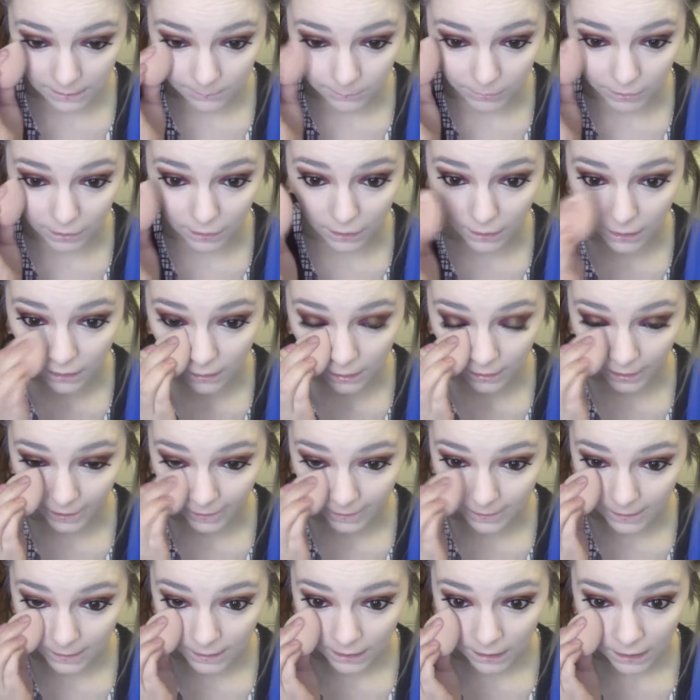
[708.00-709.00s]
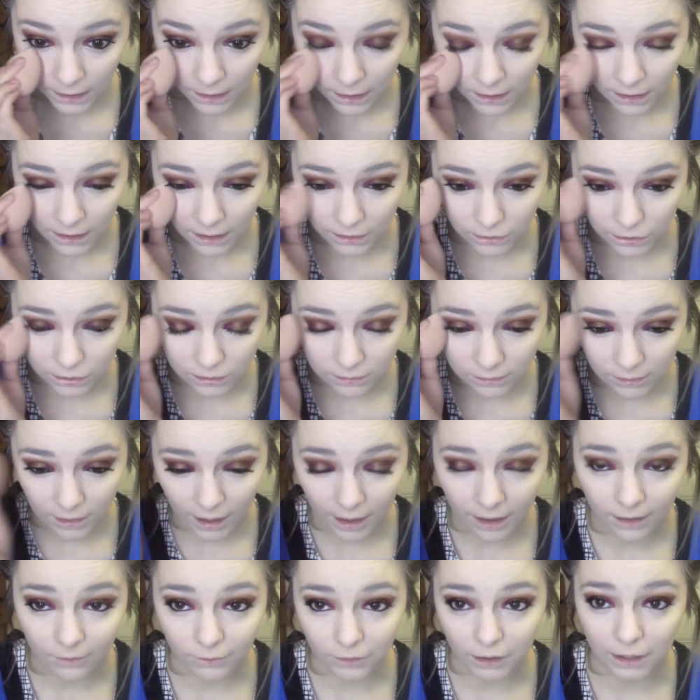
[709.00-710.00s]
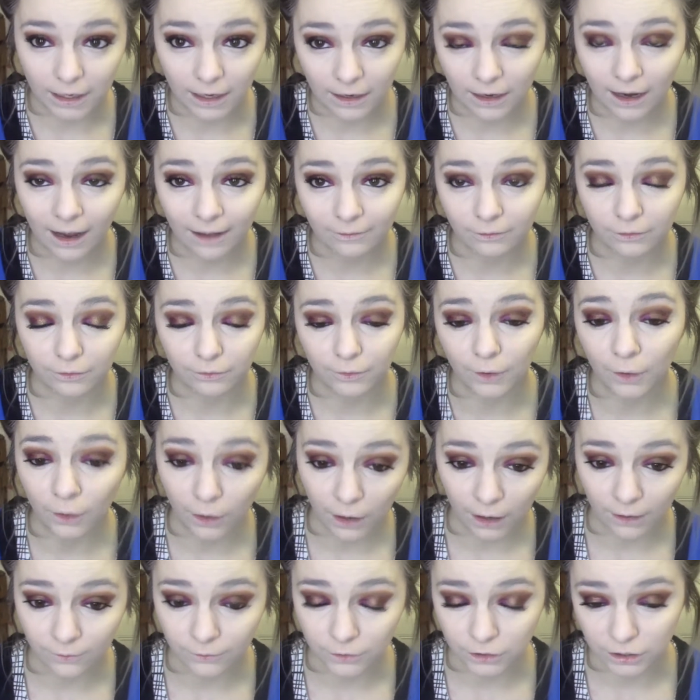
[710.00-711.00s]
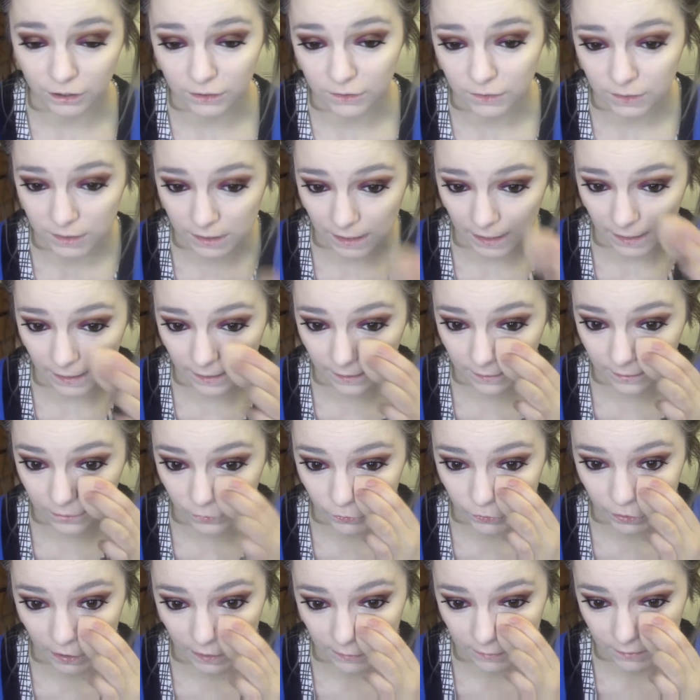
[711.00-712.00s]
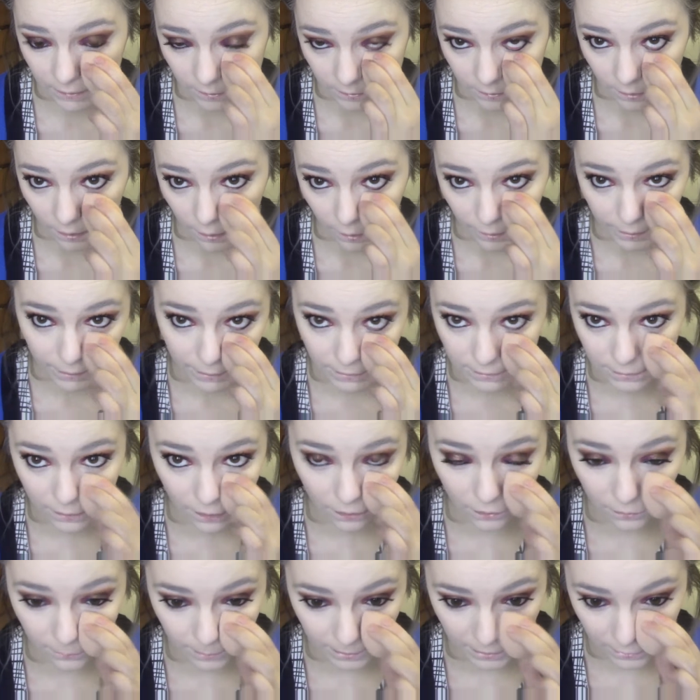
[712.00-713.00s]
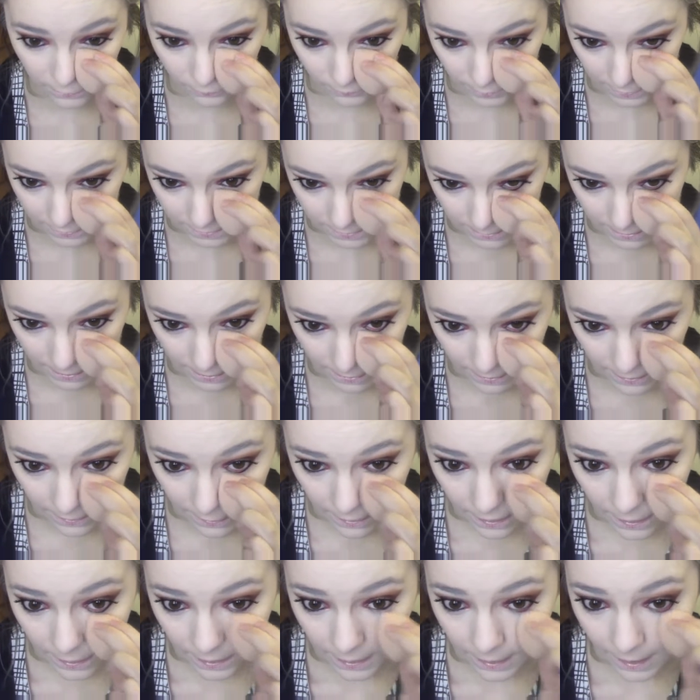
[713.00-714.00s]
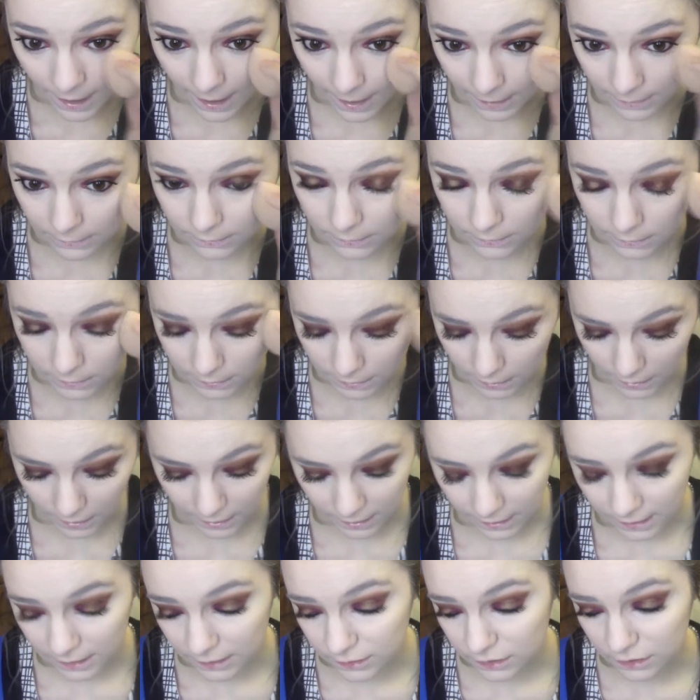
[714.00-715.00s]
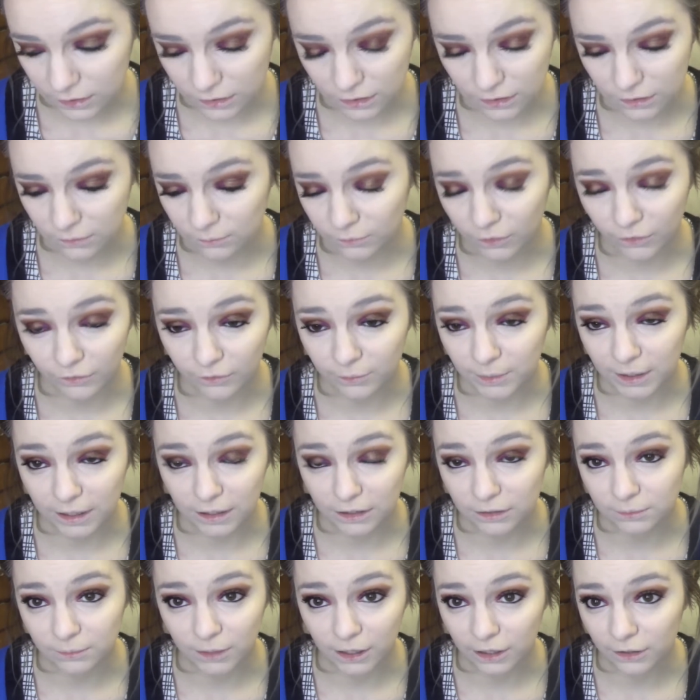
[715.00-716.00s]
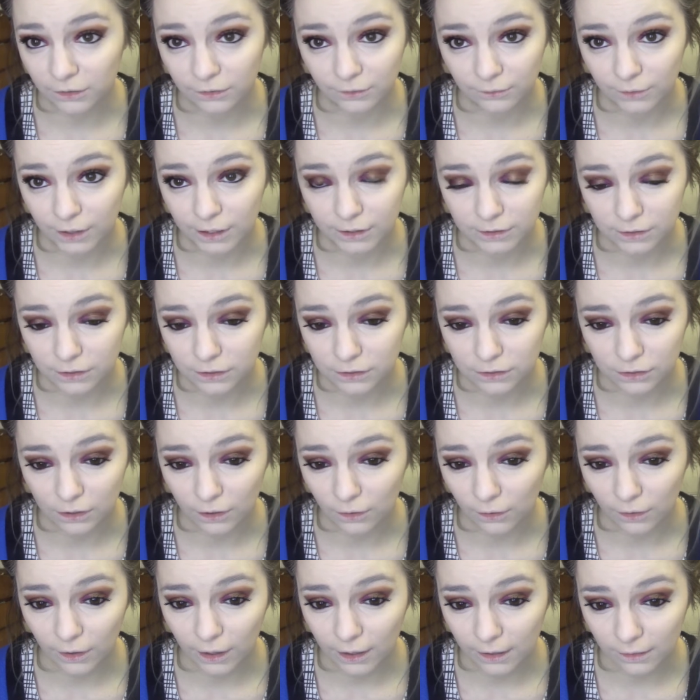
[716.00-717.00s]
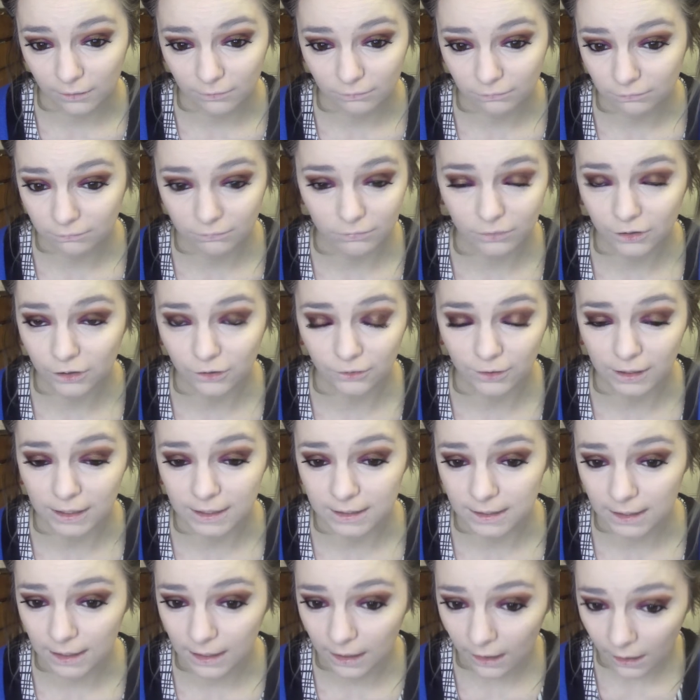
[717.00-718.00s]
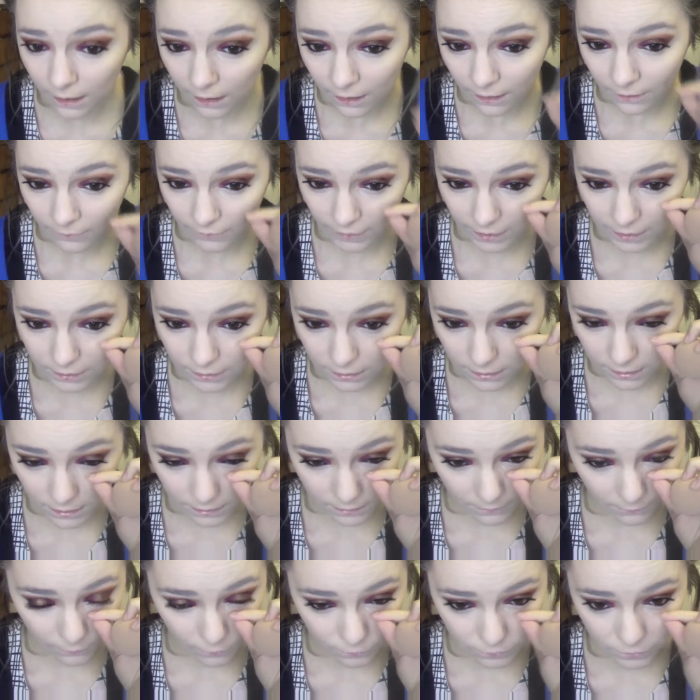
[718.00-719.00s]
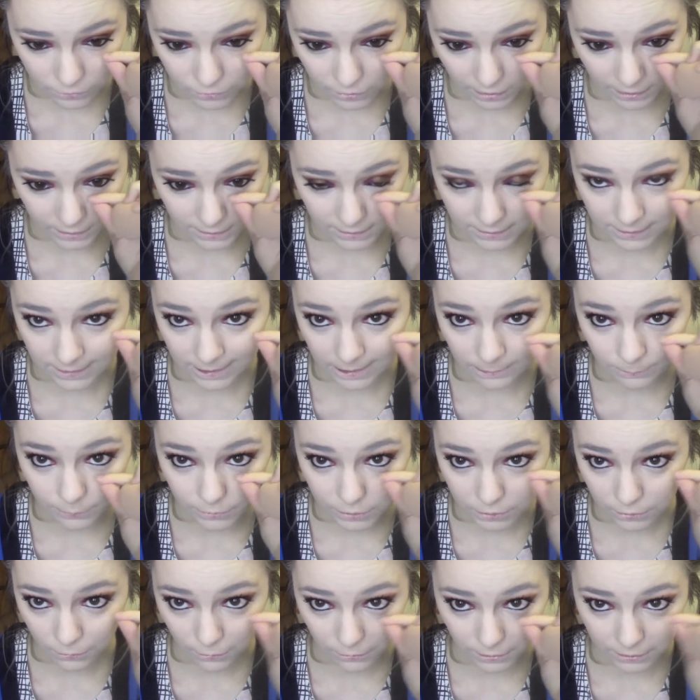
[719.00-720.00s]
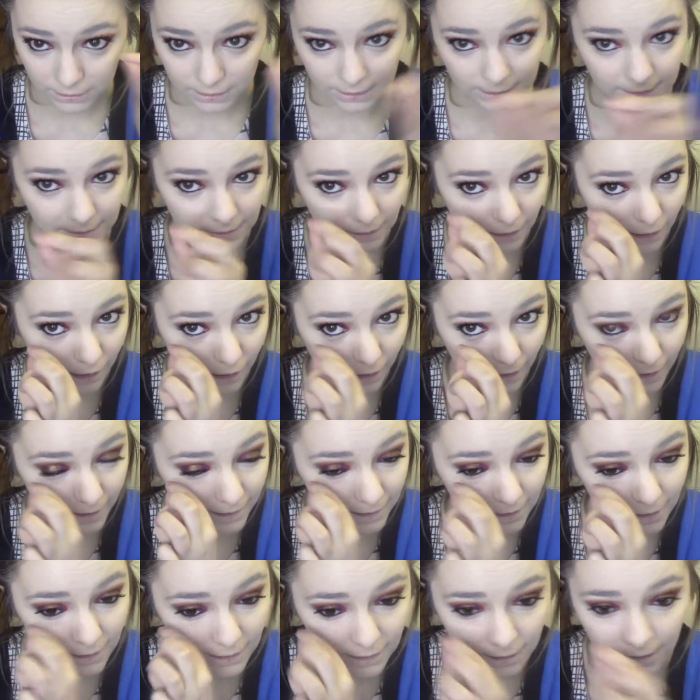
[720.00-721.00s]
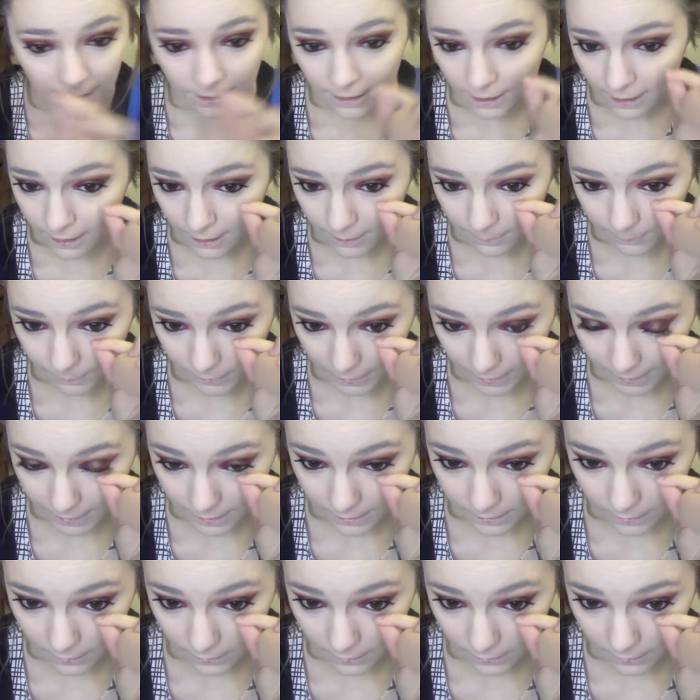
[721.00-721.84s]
but like I just feel like if you're gonna have a full coverage concealer, the chances are it's gonna be creasy, and like it just doesn't bother me because my under eyes are so like creasy. I think it's just because I've got such like a deep socketed eye, like